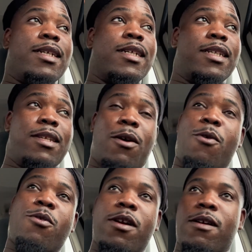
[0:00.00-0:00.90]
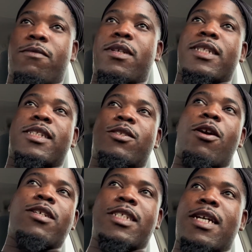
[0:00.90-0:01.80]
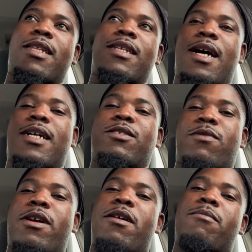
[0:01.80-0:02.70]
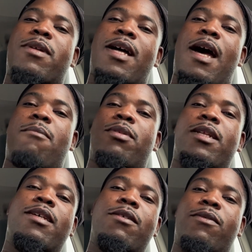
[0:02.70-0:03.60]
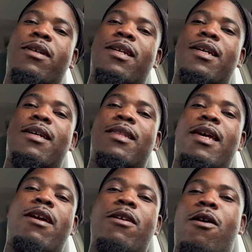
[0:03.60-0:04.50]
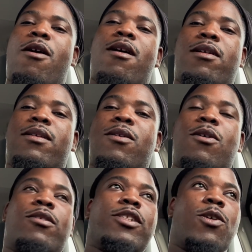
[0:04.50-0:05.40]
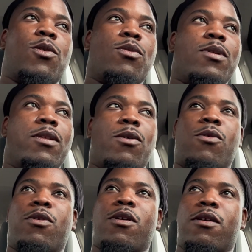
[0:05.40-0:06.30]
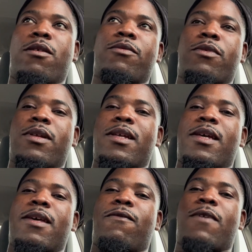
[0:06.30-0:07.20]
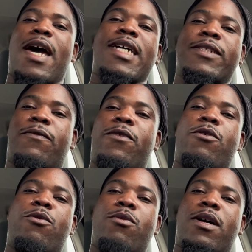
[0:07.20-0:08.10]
the owner of this third gen Dodge Ram, I believe they are also the owner of Fast Fuel